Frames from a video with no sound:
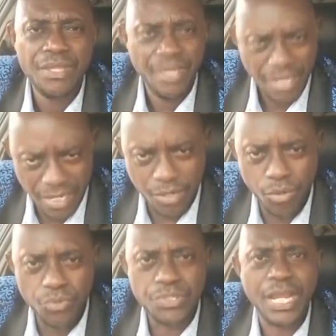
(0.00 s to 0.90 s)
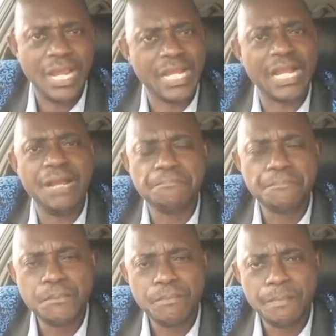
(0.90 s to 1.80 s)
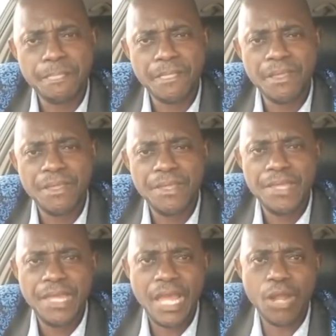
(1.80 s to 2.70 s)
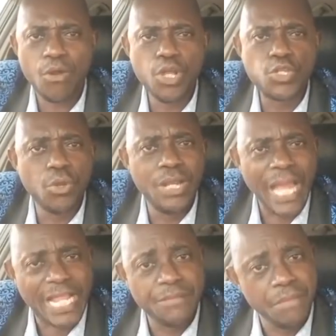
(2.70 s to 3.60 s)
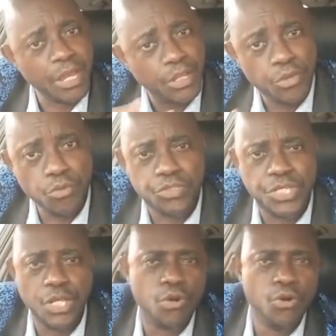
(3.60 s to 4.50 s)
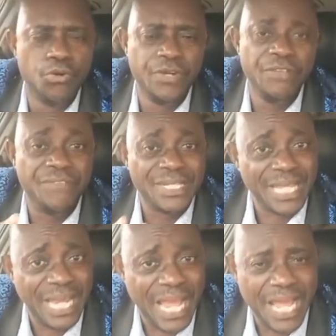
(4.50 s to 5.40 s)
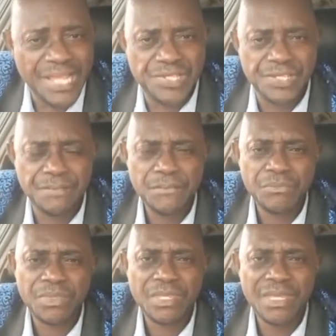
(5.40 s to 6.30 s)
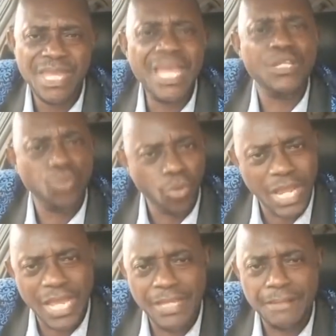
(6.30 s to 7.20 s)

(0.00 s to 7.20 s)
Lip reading: It's good. I like am. I would also like make you still go revitalize Edo line.